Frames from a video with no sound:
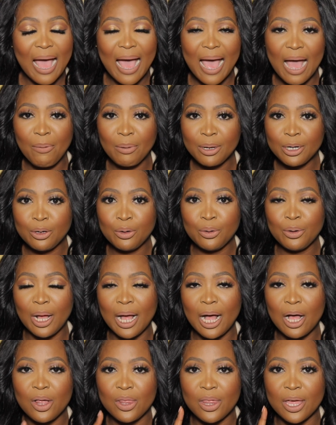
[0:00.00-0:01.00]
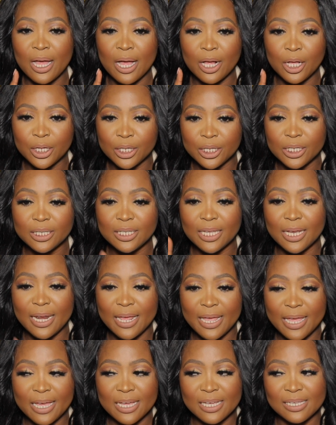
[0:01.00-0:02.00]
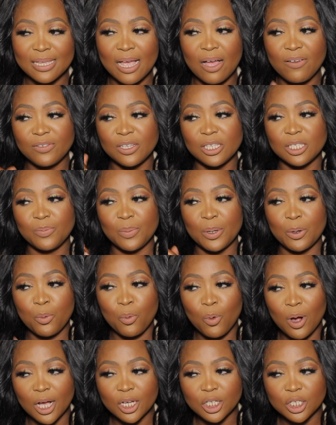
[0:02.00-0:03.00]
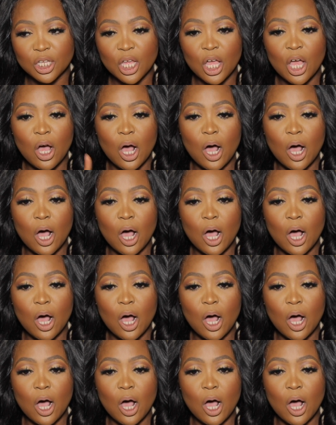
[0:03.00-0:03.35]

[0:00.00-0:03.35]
I want to know how good that hair is after it's been washed,